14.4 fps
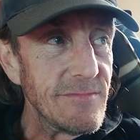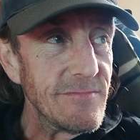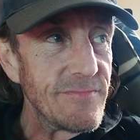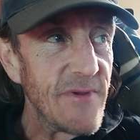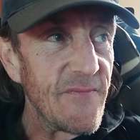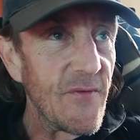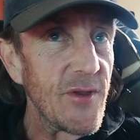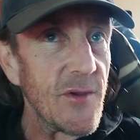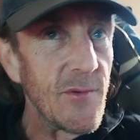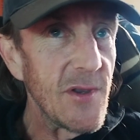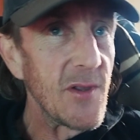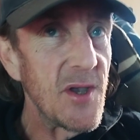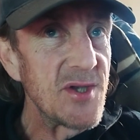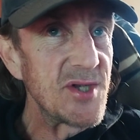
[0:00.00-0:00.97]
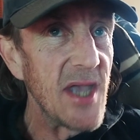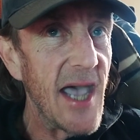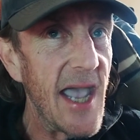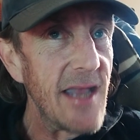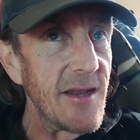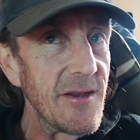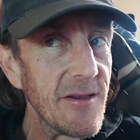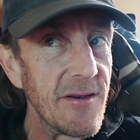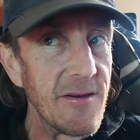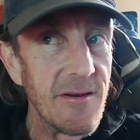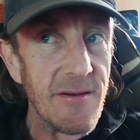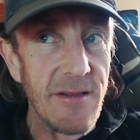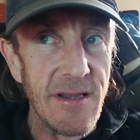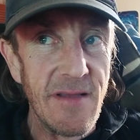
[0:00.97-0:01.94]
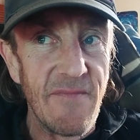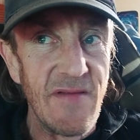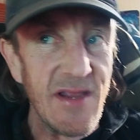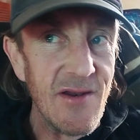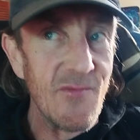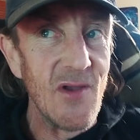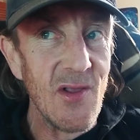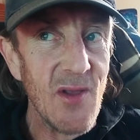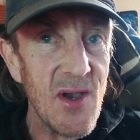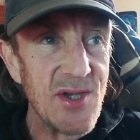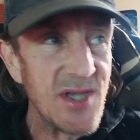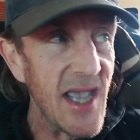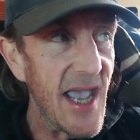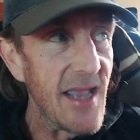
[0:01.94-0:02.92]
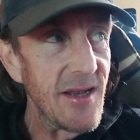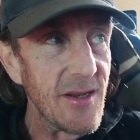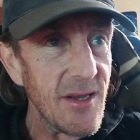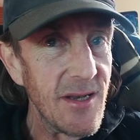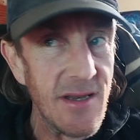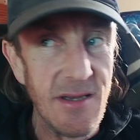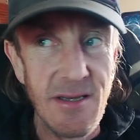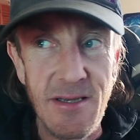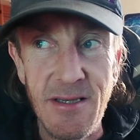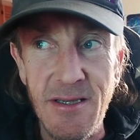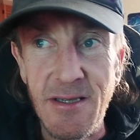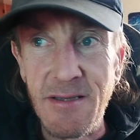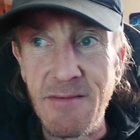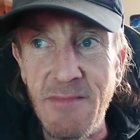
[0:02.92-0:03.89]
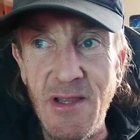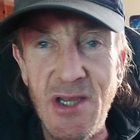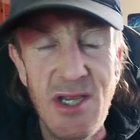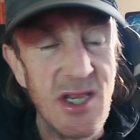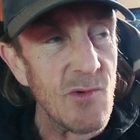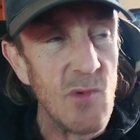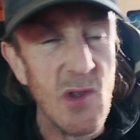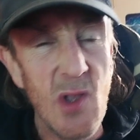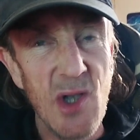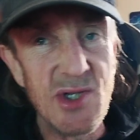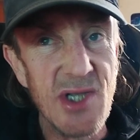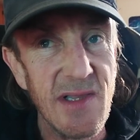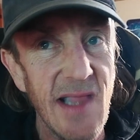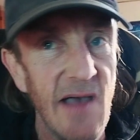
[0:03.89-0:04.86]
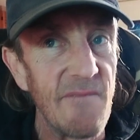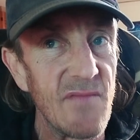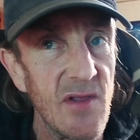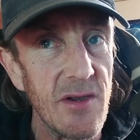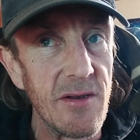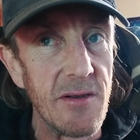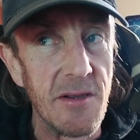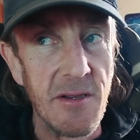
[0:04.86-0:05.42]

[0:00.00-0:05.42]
before you realise you hated it. If you didn't realise you hated it, then you didn't realise you loved it.